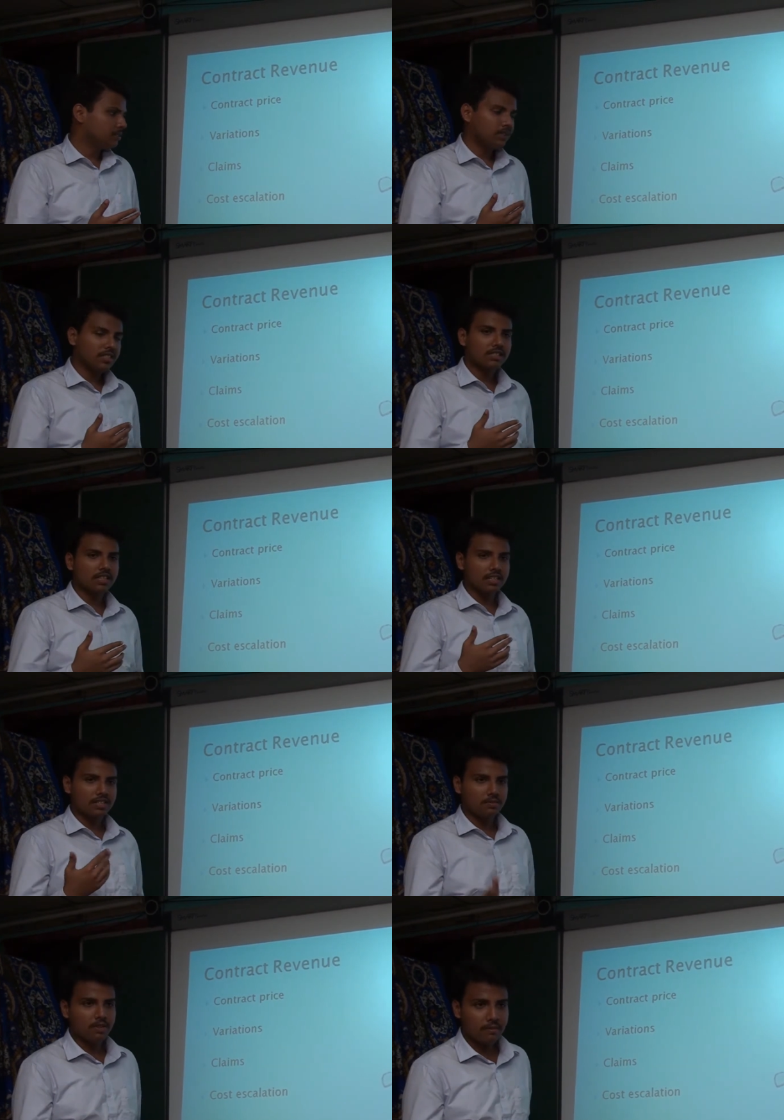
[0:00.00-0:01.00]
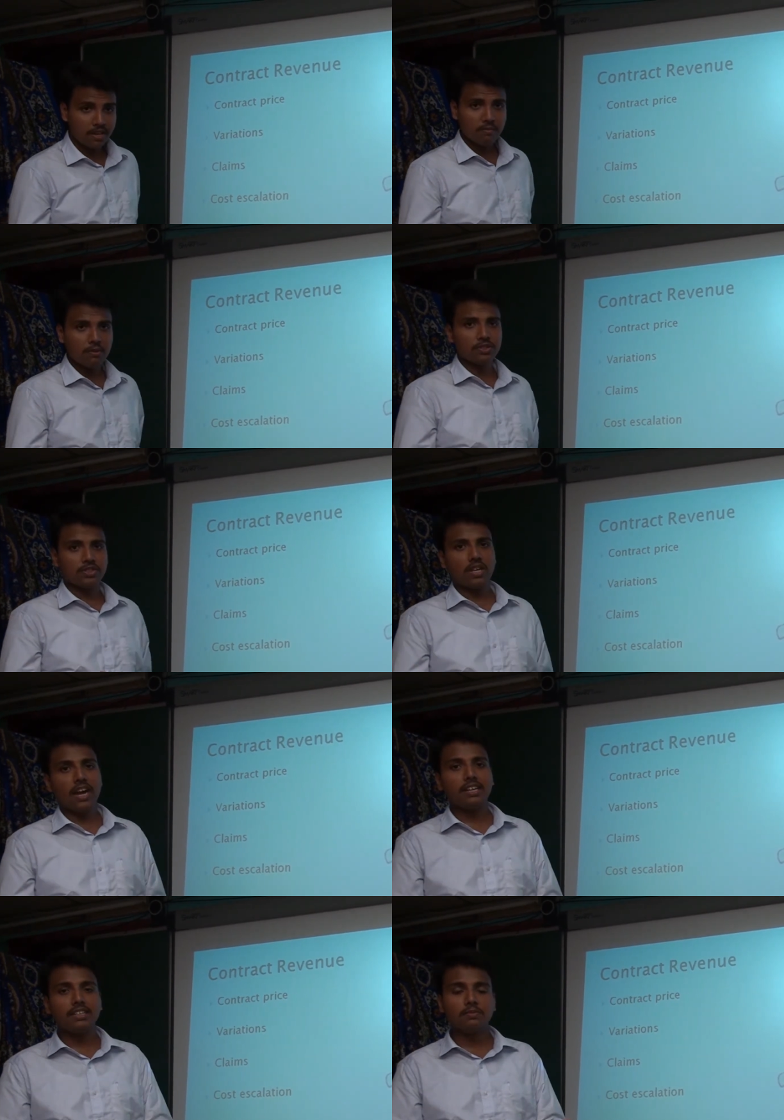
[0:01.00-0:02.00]
which the customer may impose,
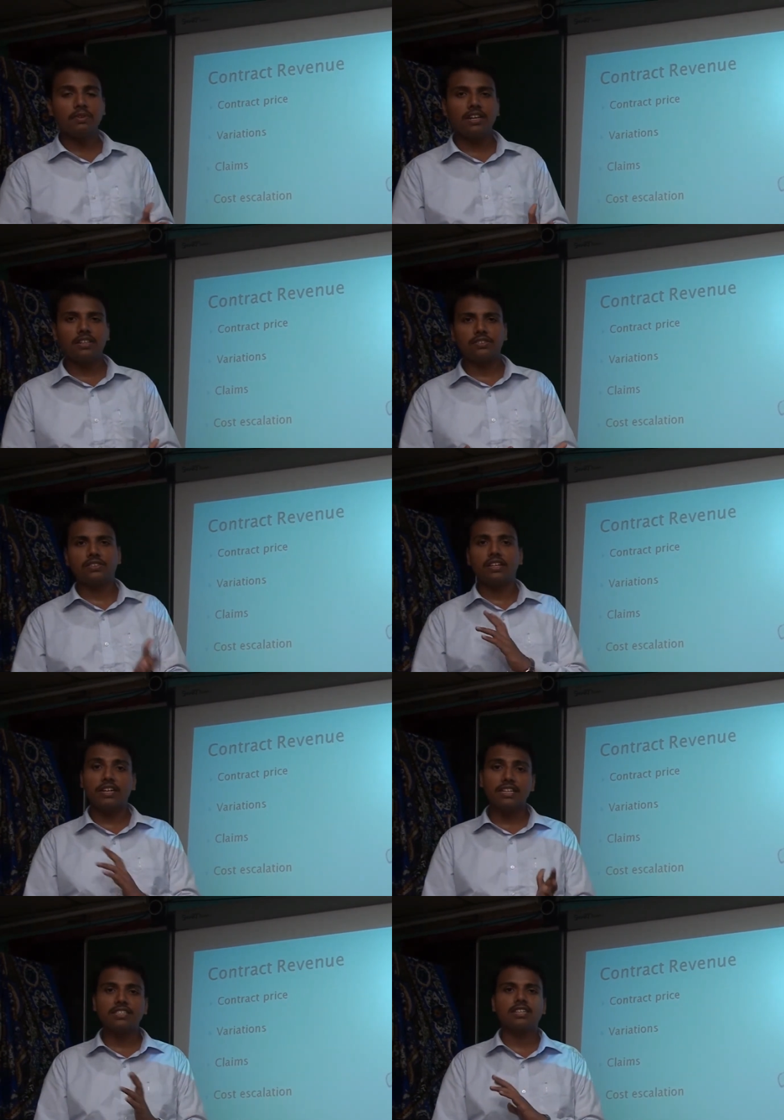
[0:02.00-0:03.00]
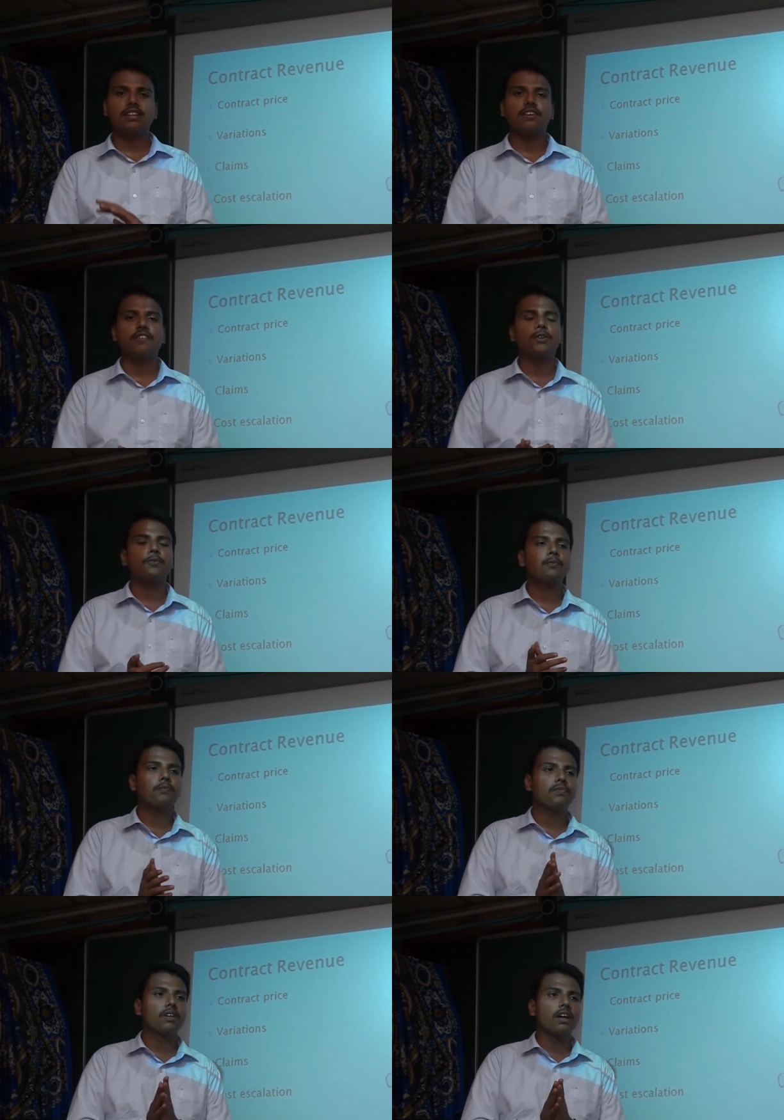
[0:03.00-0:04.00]
and this may lead to reduction in revenue.
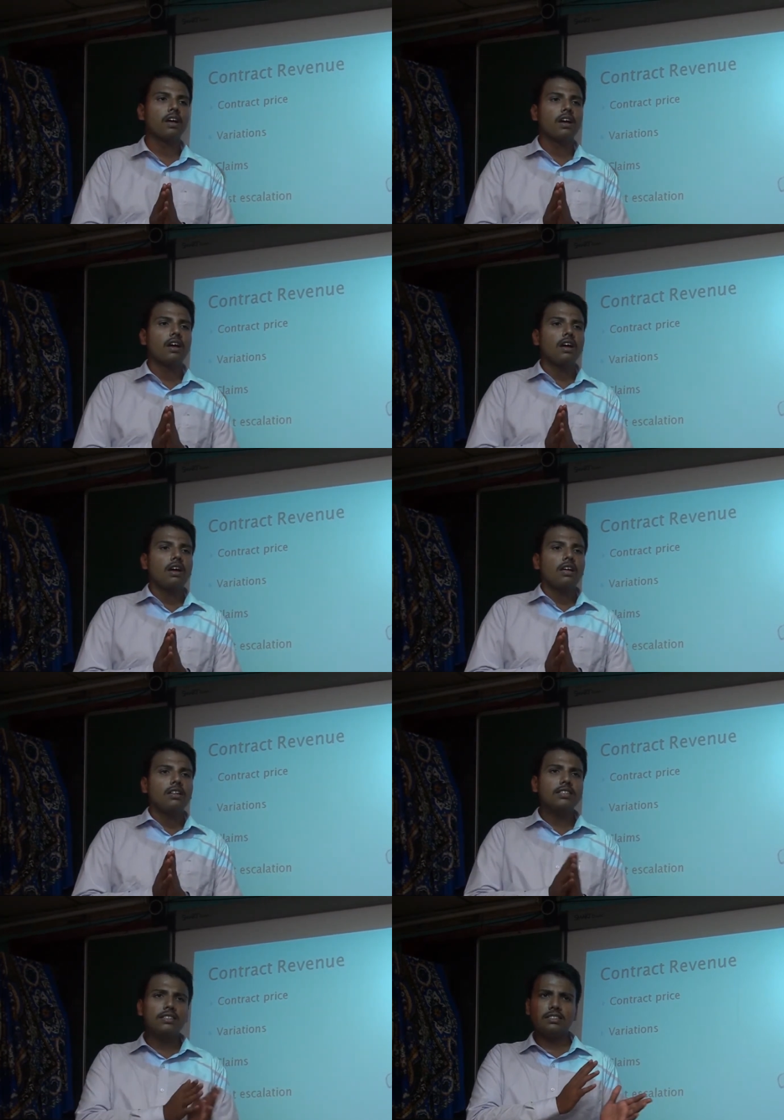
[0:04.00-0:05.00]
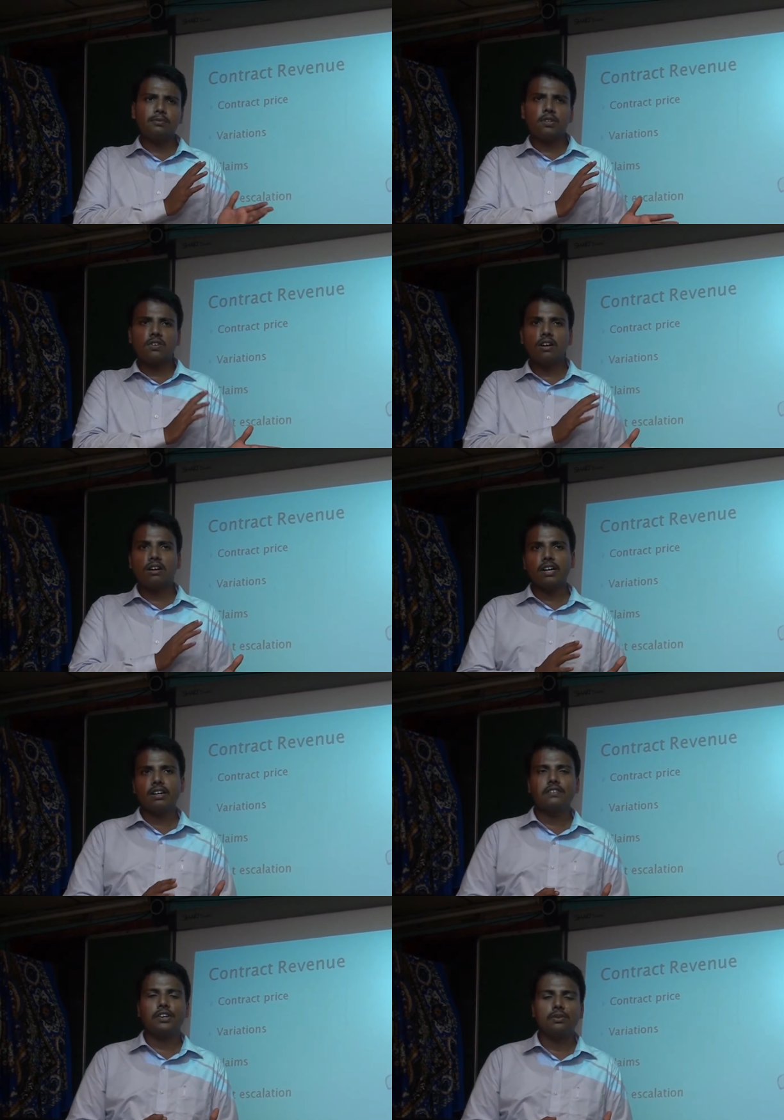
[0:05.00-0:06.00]
This is about contract
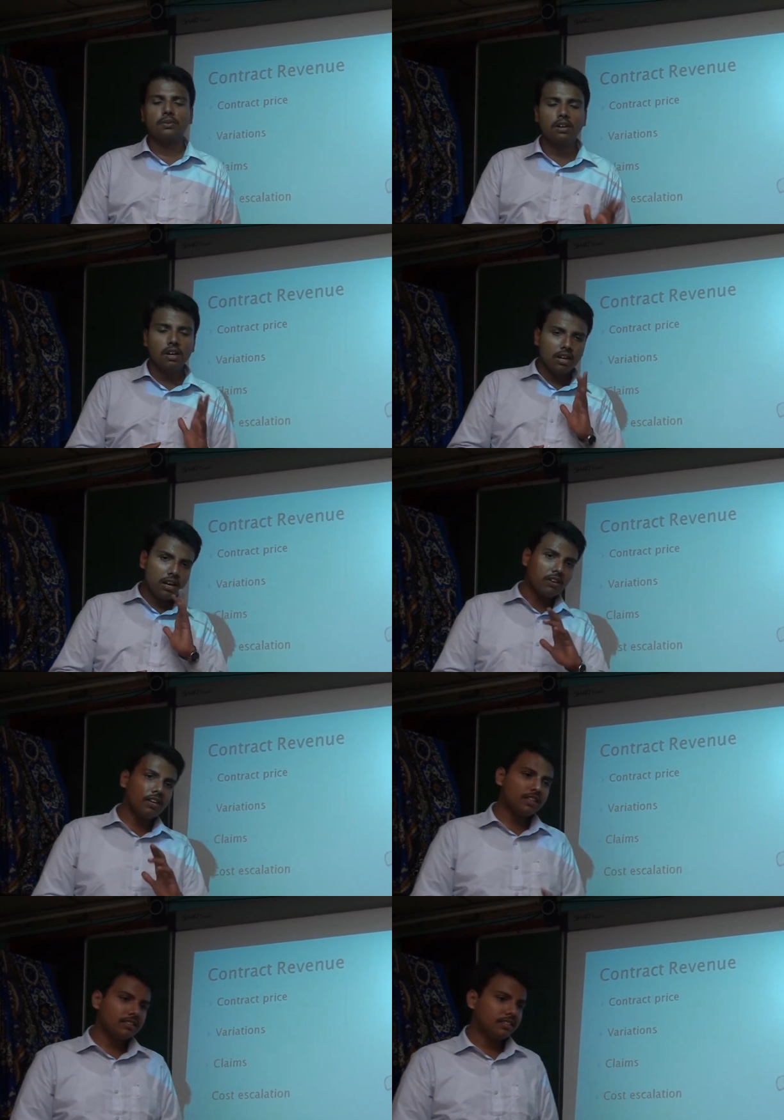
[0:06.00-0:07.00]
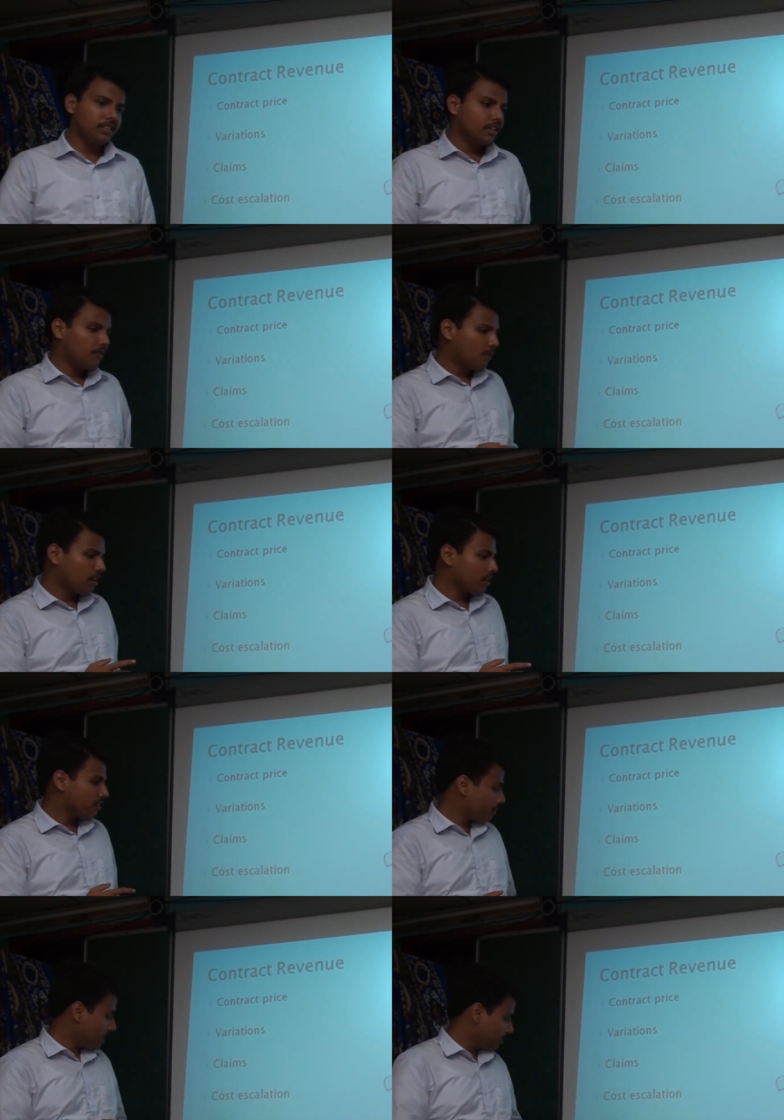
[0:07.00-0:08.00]
revenue. Now let us see what
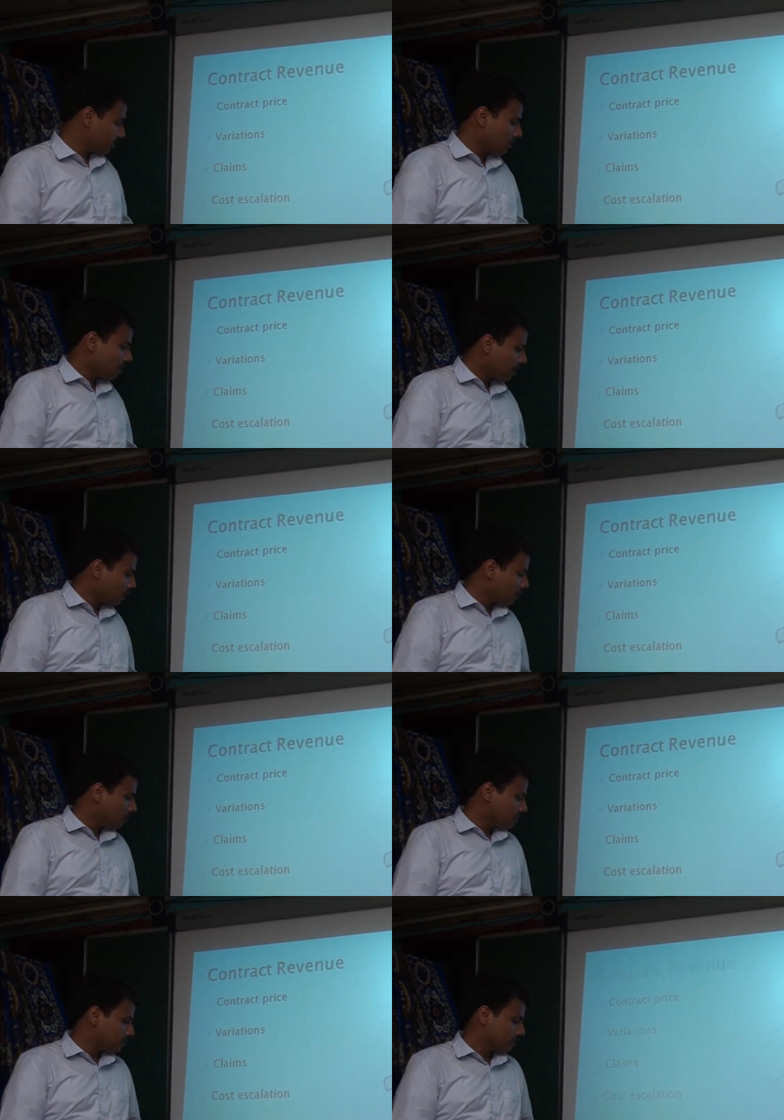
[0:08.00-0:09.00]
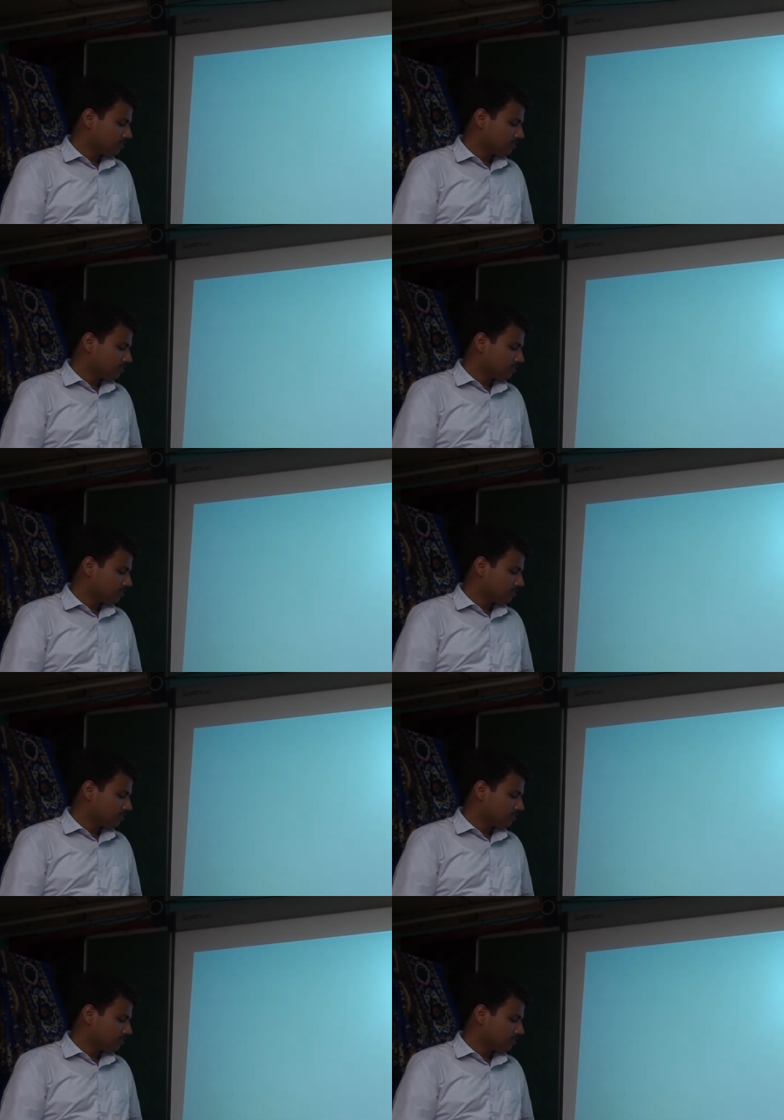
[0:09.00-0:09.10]
comprise contract costs.